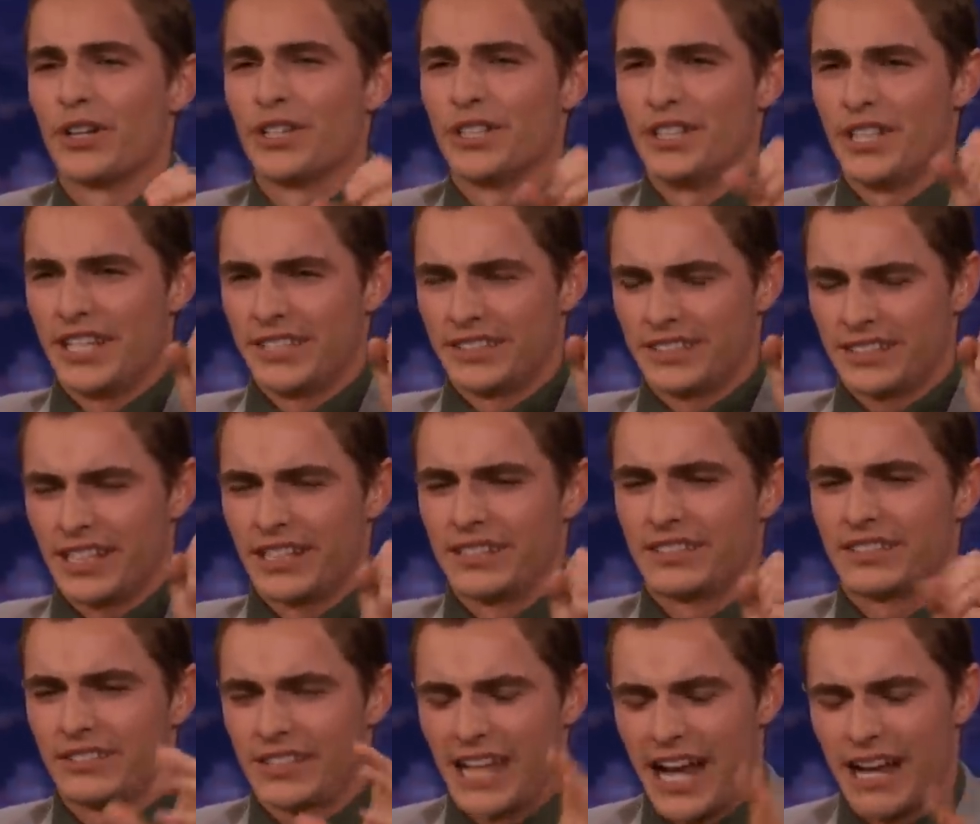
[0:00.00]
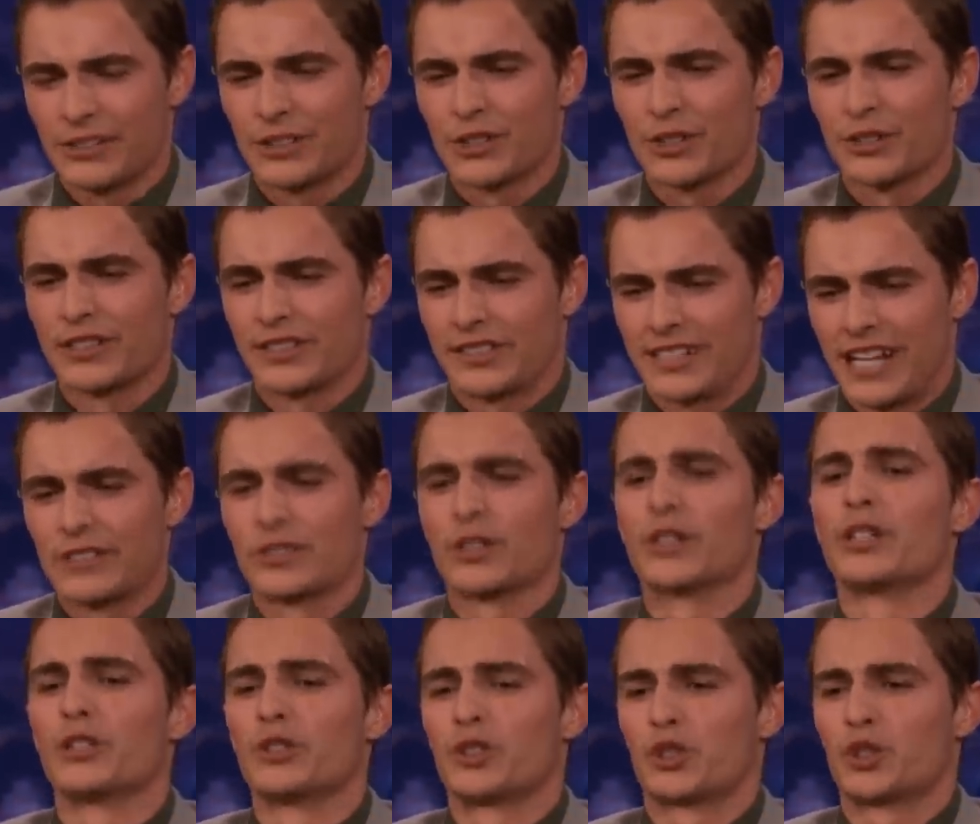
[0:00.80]
it sounds a
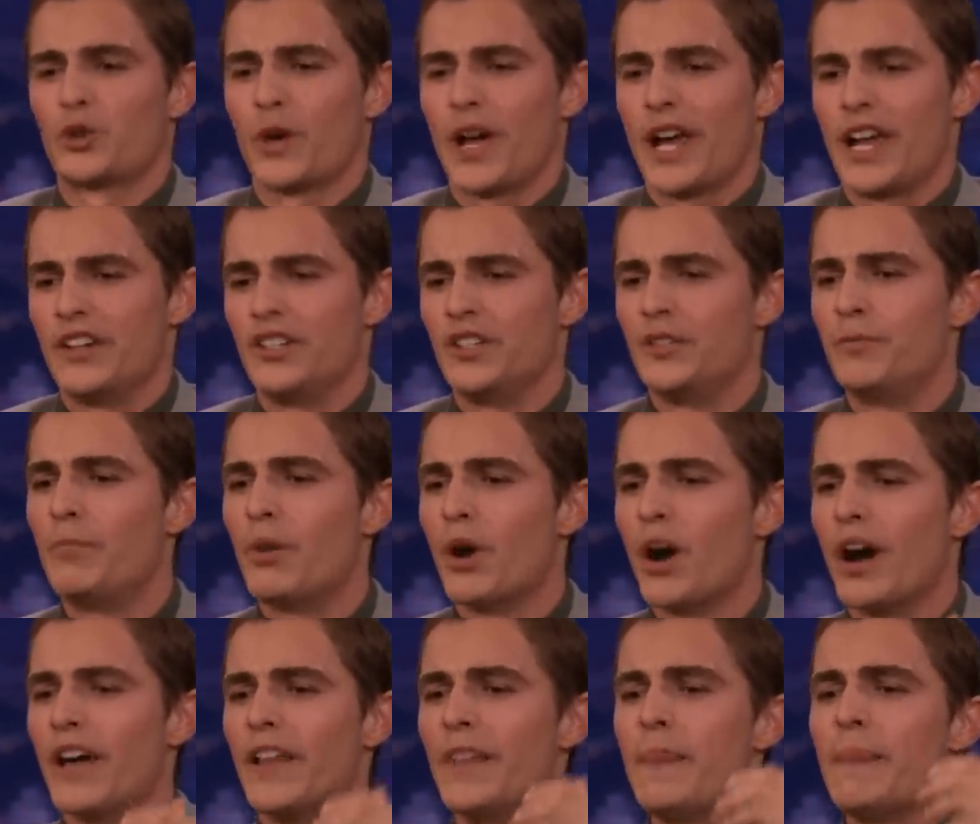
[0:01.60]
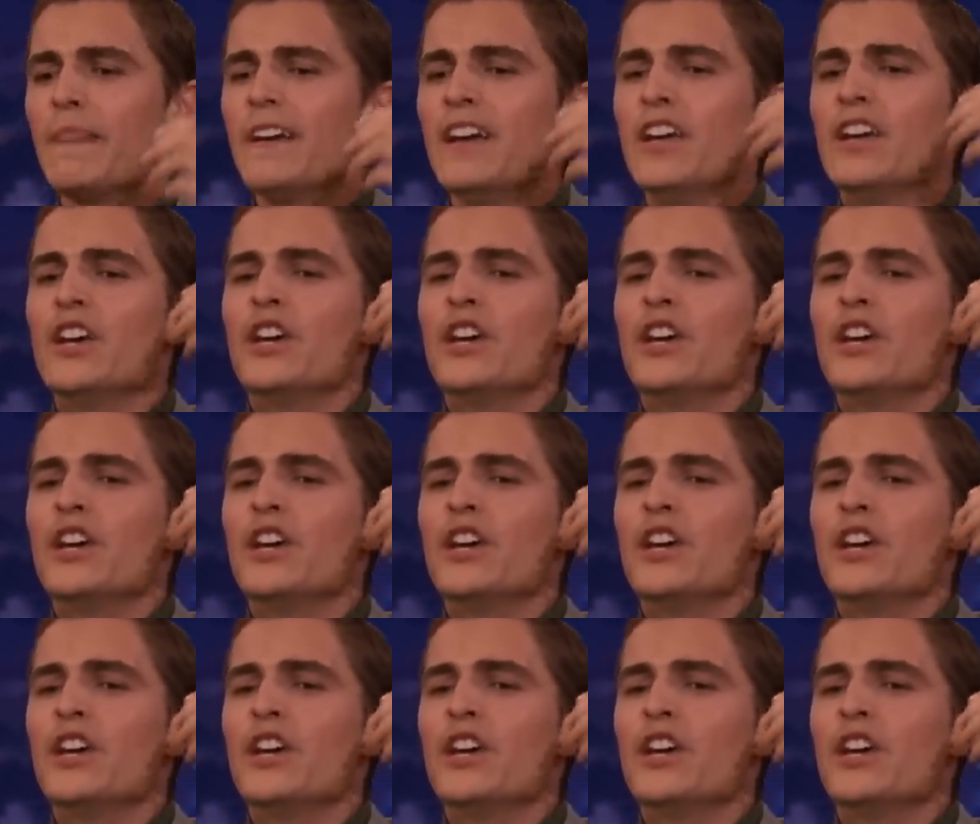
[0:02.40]
little strange, but.